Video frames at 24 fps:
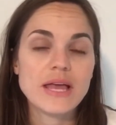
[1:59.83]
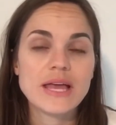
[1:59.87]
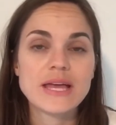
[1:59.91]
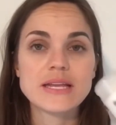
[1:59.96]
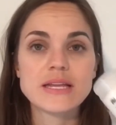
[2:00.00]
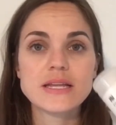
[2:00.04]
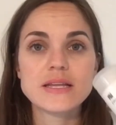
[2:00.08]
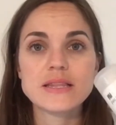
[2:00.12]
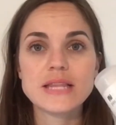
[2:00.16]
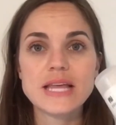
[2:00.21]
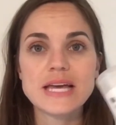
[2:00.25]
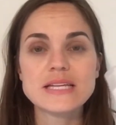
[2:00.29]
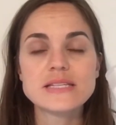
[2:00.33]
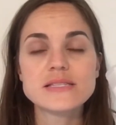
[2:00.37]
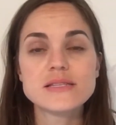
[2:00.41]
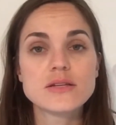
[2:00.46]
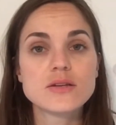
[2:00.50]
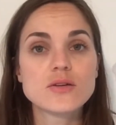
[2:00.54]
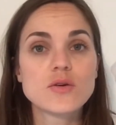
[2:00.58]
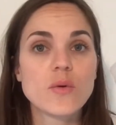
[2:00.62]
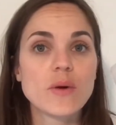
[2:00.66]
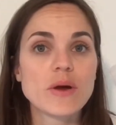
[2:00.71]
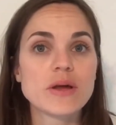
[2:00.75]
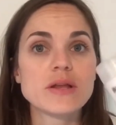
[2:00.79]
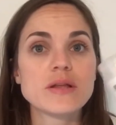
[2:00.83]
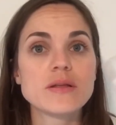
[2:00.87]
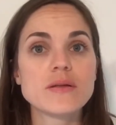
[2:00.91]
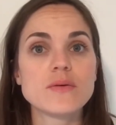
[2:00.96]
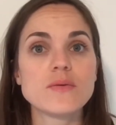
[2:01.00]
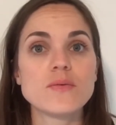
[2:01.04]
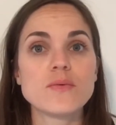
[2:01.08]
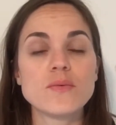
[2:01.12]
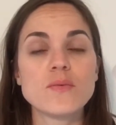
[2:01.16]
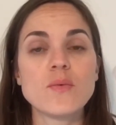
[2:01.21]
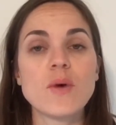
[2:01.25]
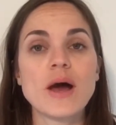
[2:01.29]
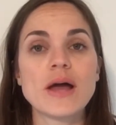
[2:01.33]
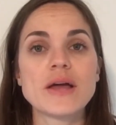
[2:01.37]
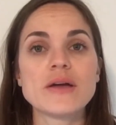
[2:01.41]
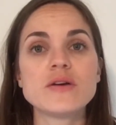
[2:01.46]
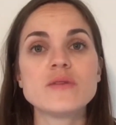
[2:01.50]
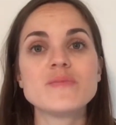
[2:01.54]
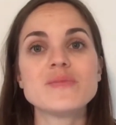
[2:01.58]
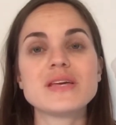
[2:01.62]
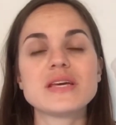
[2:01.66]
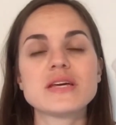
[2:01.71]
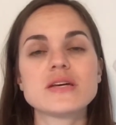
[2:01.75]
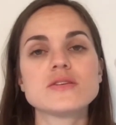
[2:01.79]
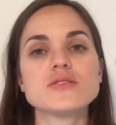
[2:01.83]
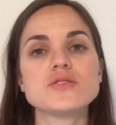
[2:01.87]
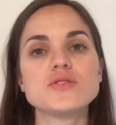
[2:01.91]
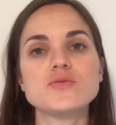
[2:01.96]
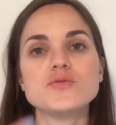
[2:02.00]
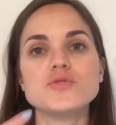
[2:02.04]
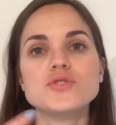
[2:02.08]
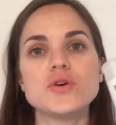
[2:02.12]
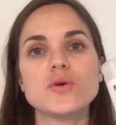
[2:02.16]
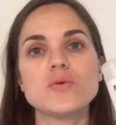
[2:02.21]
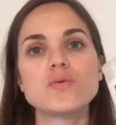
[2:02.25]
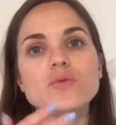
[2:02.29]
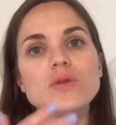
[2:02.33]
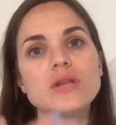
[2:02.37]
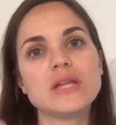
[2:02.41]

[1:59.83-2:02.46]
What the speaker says: and it lasted quite a while because you don't